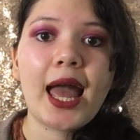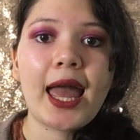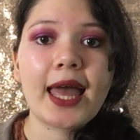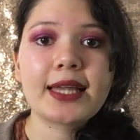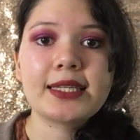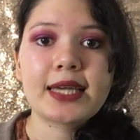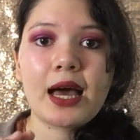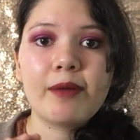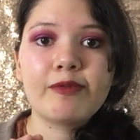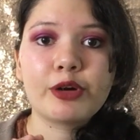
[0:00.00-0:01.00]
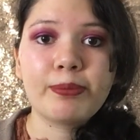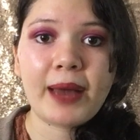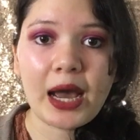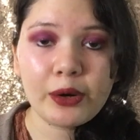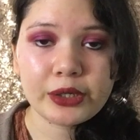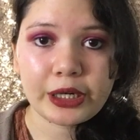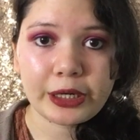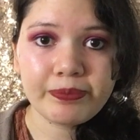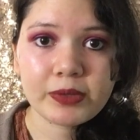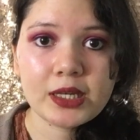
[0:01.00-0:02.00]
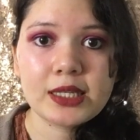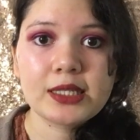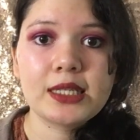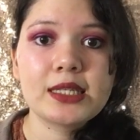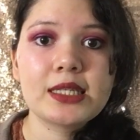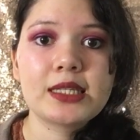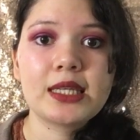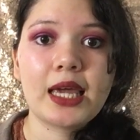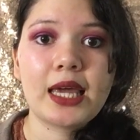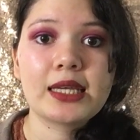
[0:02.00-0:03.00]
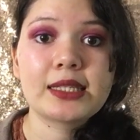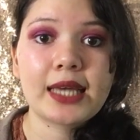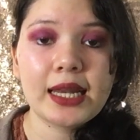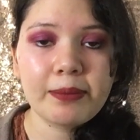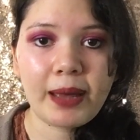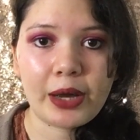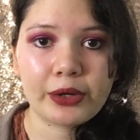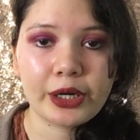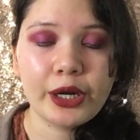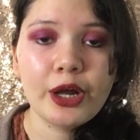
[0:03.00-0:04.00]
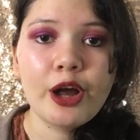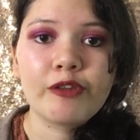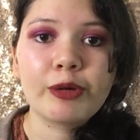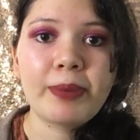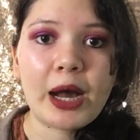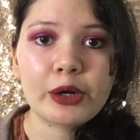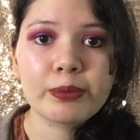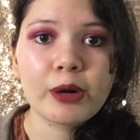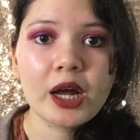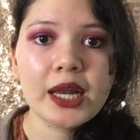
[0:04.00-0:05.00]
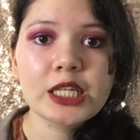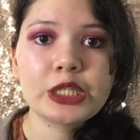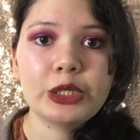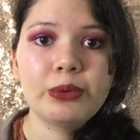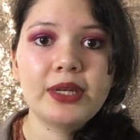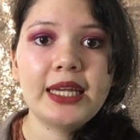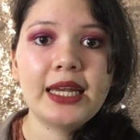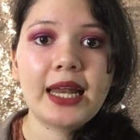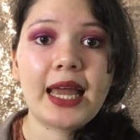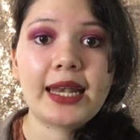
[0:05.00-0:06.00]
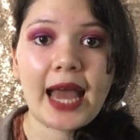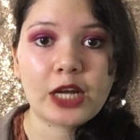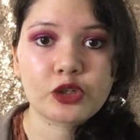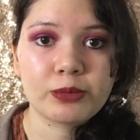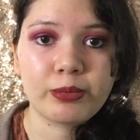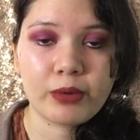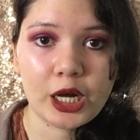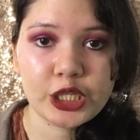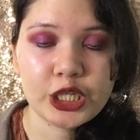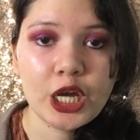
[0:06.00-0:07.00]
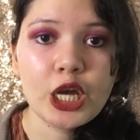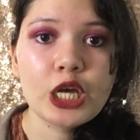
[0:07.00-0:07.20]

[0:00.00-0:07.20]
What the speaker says: and for powder, since it's a setting powder, for powder products you need a natural brush.